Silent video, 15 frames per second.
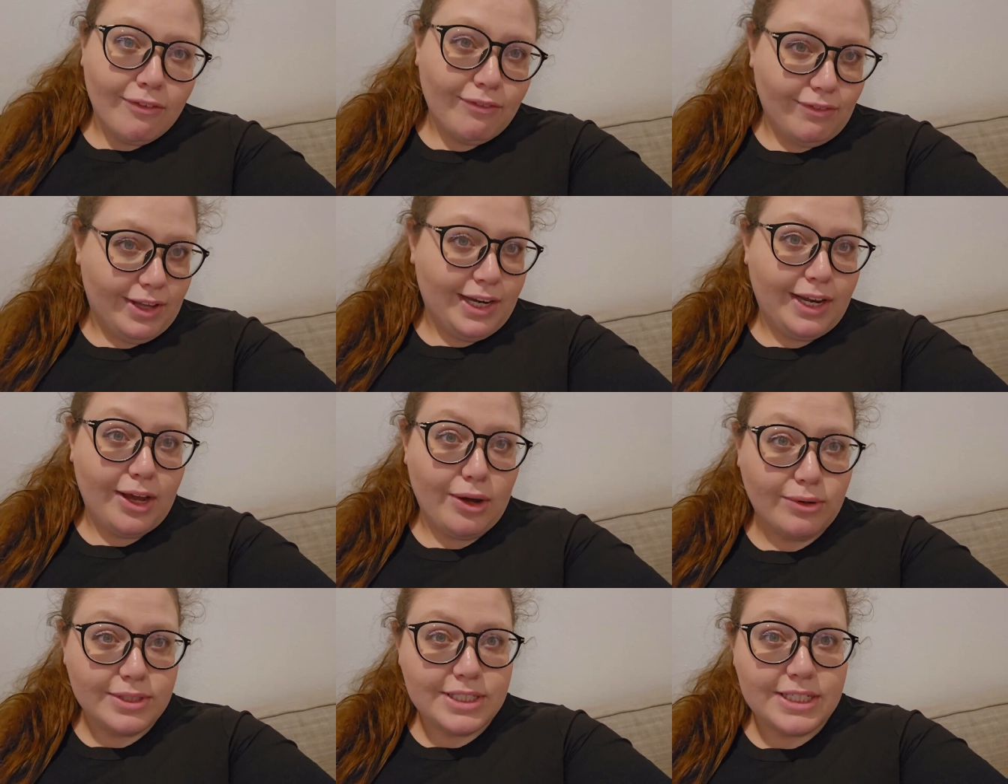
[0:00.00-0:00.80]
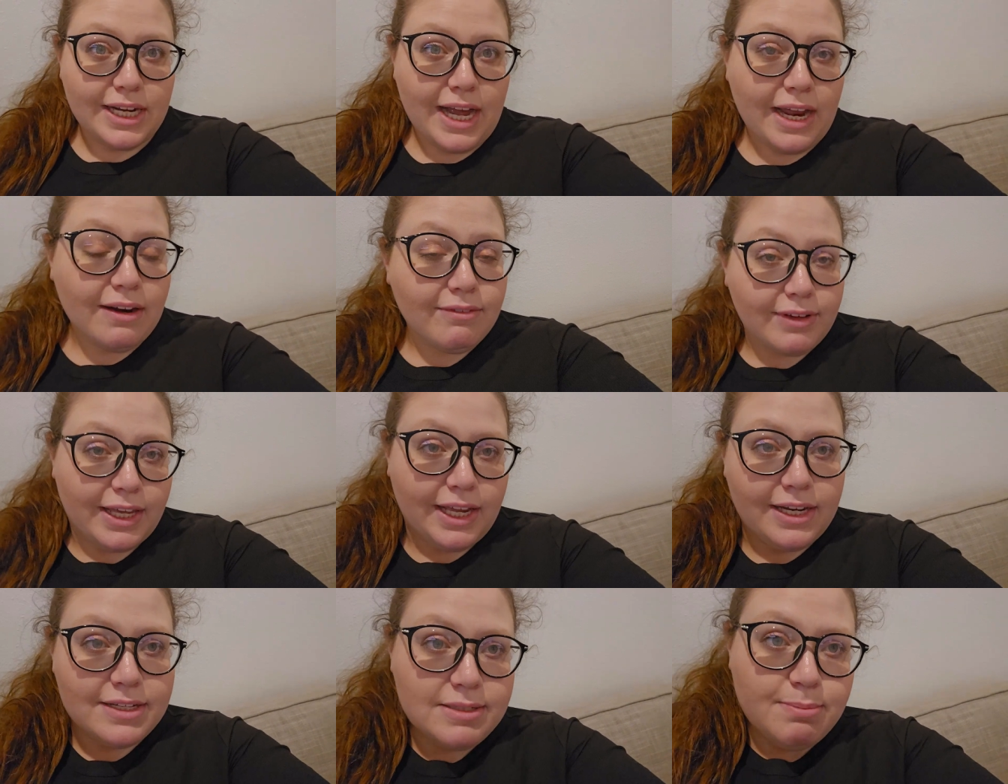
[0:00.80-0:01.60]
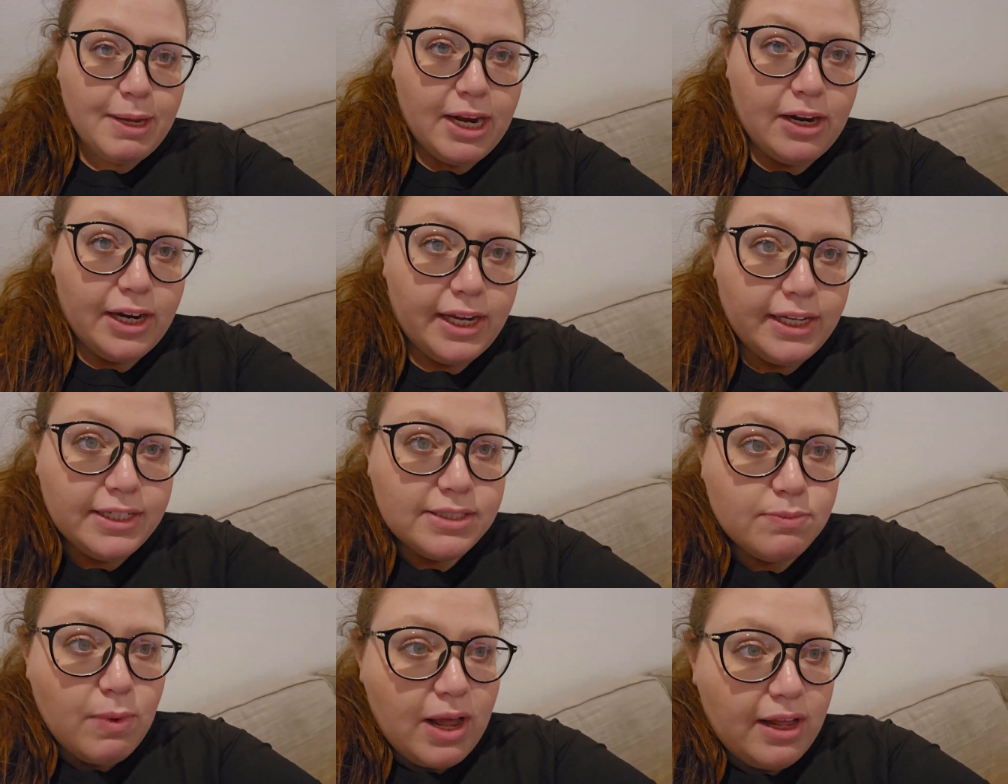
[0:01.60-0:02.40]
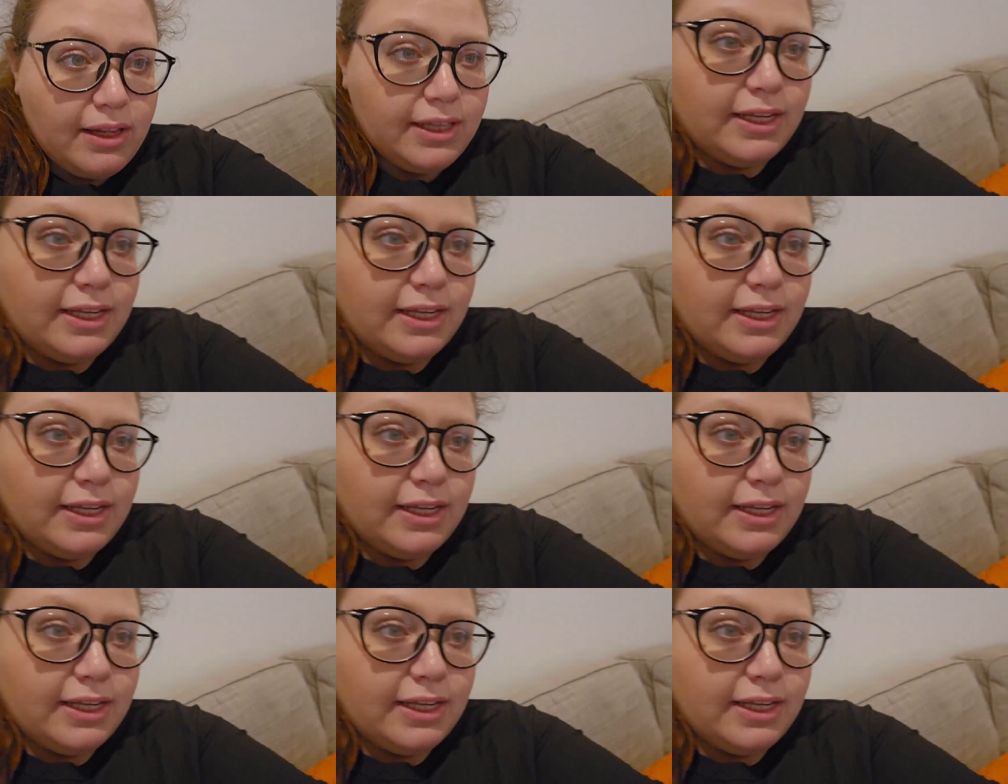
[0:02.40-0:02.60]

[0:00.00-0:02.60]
videos to kind of get his bearings while